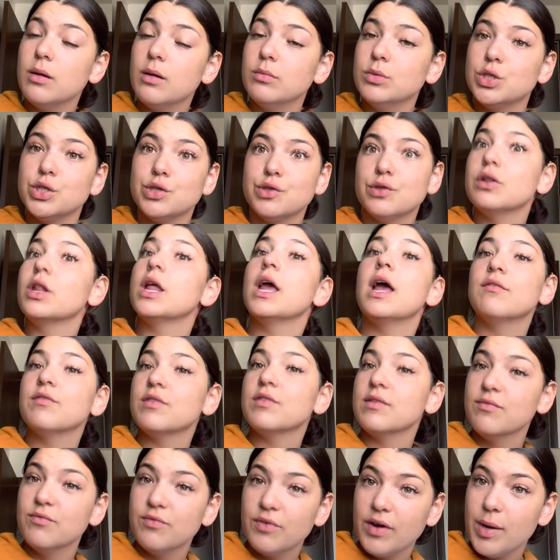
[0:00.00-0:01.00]
just so they have
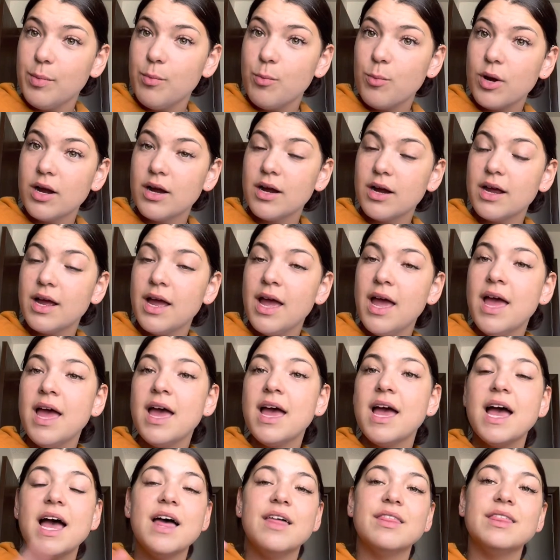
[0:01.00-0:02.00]
some framework,
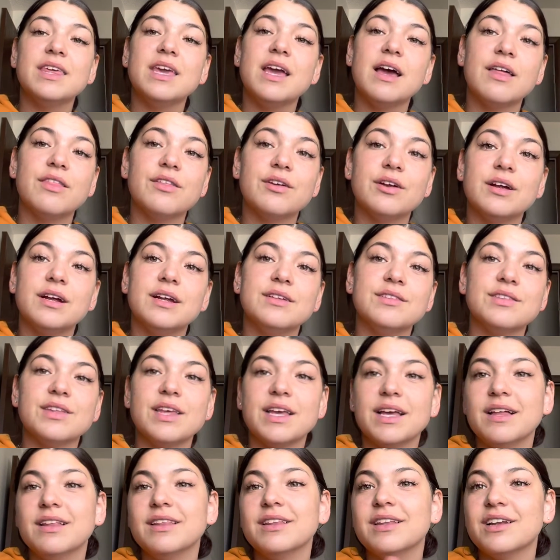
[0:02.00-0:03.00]
and the other is
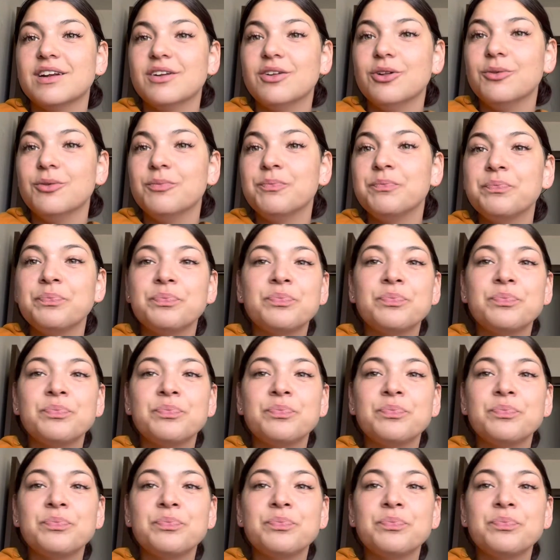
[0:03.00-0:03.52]
like a little